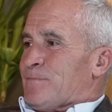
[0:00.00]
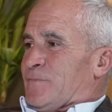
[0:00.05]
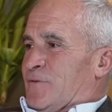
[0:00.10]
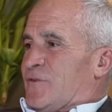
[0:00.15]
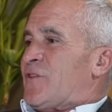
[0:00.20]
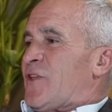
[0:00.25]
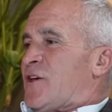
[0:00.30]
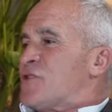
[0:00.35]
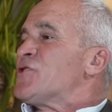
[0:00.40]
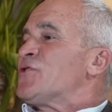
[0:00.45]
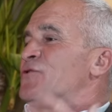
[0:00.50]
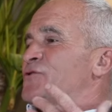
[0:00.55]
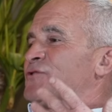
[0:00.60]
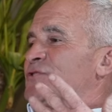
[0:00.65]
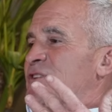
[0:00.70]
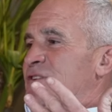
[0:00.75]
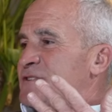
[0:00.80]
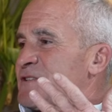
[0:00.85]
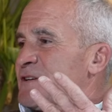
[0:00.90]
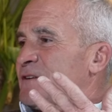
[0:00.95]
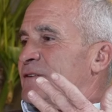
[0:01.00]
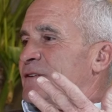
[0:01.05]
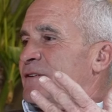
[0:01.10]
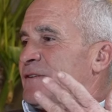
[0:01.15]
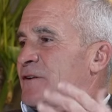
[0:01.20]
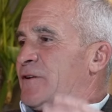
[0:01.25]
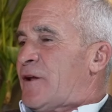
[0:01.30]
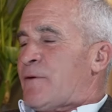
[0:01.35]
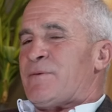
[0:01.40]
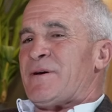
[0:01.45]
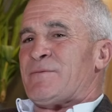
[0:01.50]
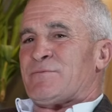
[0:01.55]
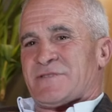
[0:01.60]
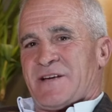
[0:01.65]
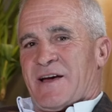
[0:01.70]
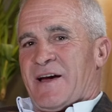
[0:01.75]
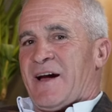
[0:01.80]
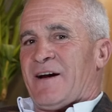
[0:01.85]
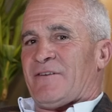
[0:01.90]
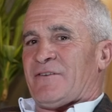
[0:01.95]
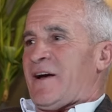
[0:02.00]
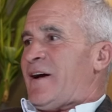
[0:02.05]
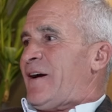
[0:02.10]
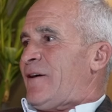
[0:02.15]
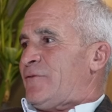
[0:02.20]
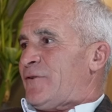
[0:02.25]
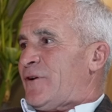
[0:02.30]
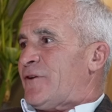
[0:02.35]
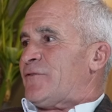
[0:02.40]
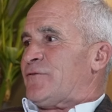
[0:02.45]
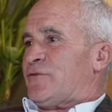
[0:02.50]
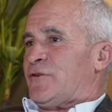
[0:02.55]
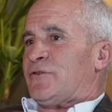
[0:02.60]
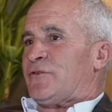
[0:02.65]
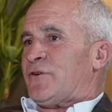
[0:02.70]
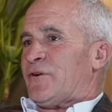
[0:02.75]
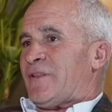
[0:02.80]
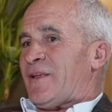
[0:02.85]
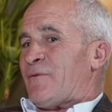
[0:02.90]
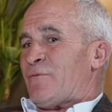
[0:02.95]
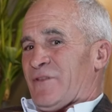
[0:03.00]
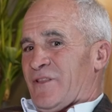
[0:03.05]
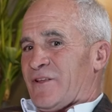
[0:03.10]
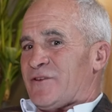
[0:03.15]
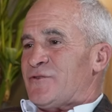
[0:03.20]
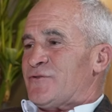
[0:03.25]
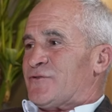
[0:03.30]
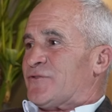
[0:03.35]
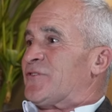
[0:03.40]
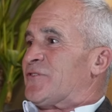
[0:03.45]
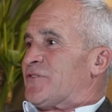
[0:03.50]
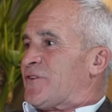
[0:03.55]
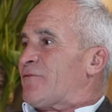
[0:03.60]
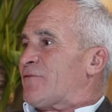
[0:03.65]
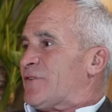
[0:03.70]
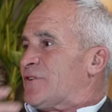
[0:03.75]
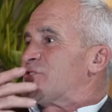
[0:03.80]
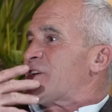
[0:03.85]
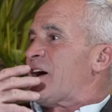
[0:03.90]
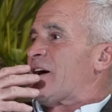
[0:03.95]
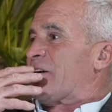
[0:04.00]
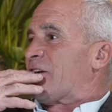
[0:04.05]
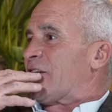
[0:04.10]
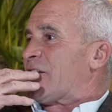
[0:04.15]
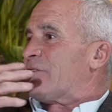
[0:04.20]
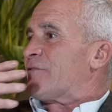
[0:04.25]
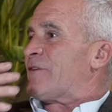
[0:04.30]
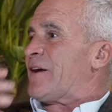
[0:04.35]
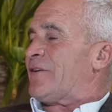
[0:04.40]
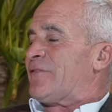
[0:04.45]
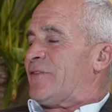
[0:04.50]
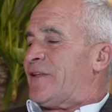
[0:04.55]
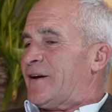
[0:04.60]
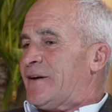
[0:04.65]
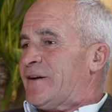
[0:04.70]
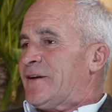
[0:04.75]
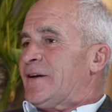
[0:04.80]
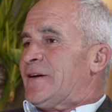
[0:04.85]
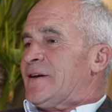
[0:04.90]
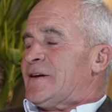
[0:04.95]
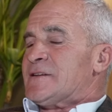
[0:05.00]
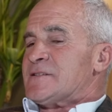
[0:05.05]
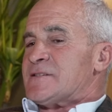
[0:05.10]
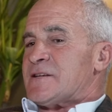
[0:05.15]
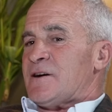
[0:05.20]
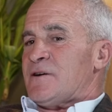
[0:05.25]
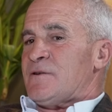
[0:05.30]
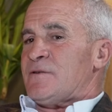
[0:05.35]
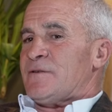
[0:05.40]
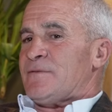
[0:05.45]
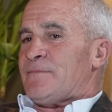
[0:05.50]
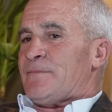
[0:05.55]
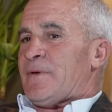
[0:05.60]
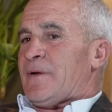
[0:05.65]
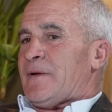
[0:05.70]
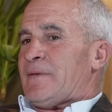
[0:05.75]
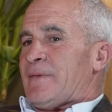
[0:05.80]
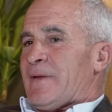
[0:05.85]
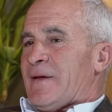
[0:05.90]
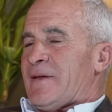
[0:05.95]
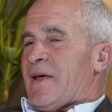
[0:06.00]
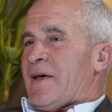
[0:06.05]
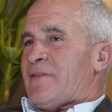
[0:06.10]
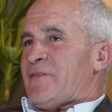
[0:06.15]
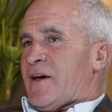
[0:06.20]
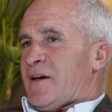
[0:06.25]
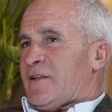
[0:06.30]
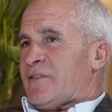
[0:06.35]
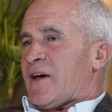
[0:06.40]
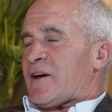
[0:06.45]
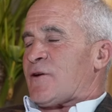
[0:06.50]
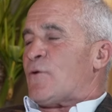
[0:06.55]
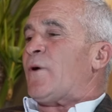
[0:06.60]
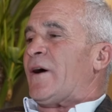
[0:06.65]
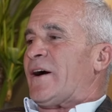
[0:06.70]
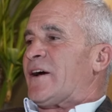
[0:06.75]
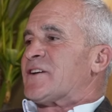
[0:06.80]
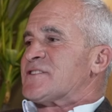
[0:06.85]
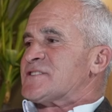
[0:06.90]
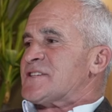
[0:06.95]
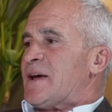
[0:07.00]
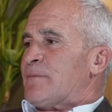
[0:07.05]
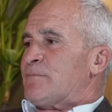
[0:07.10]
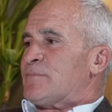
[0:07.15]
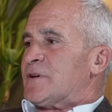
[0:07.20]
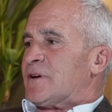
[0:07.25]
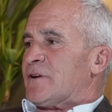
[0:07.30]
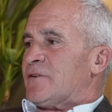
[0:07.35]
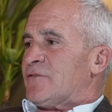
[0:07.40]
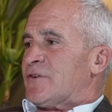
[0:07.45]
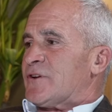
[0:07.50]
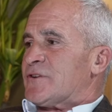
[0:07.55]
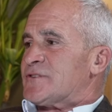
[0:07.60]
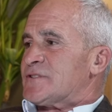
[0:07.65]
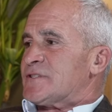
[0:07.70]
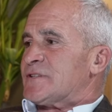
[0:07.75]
So they're used to, people say, how on earth are you doing that? Well, they're used to something jangling around there. So, they're quite accepting of us,